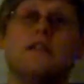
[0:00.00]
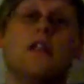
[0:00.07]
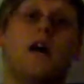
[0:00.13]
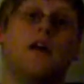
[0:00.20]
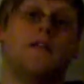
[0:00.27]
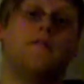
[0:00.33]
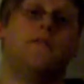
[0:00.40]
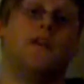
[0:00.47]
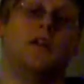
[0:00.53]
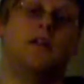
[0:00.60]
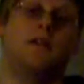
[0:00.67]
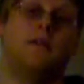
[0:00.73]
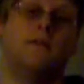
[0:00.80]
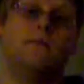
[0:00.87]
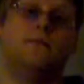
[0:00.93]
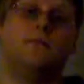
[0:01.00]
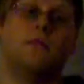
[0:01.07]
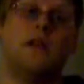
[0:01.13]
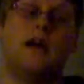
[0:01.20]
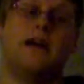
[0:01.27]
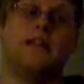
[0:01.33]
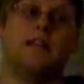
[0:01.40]
a lot of fun.
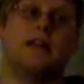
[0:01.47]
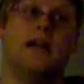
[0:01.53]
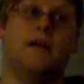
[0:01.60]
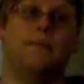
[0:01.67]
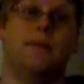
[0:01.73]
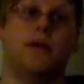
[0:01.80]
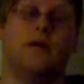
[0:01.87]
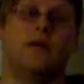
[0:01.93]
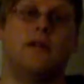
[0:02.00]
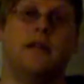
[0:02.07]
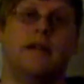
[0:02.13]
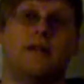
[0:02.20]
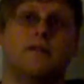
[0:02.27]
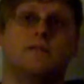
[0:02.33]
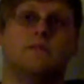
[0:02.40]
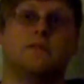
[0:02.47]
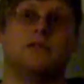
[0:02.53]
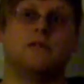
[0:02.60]
I think I burned like